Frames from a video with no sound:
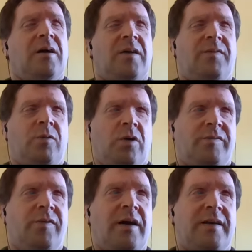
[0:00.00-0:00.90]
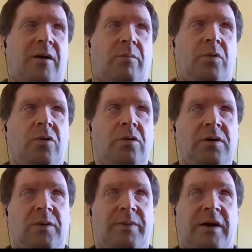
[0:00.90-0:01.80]
If you want to find out more
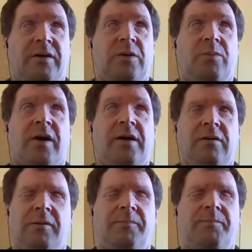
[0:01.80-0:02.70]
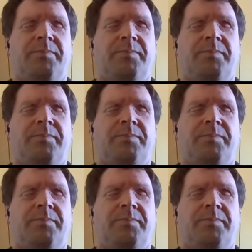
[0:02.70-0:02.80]
about eBraille,